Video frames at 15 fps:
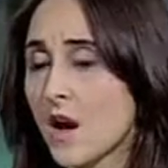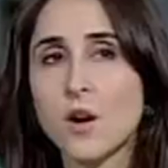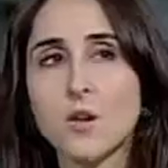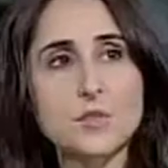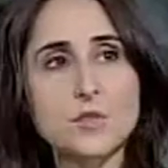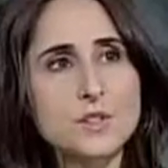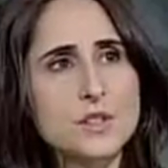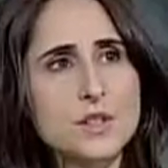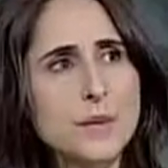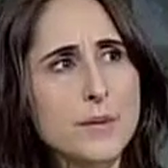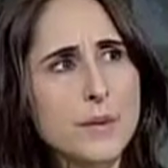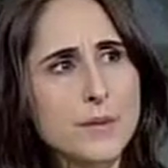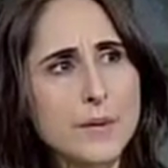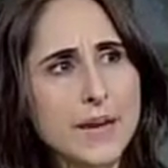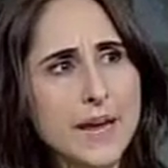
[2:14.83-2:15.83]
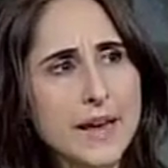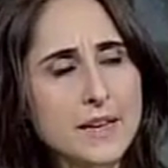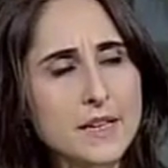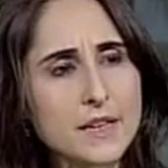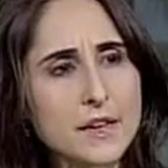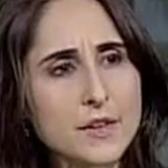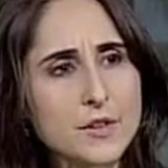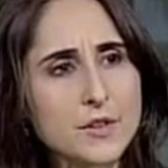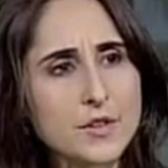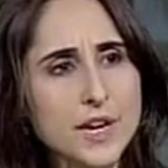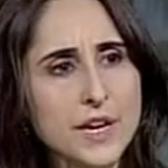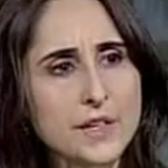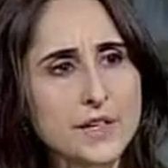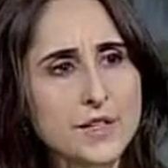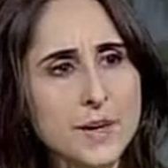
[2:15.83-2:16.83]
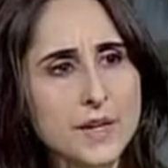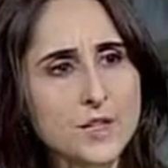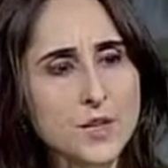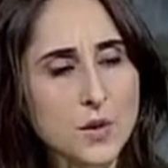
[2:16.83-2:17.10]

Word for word: Oh, so we, we can't hear you, Jade, too much.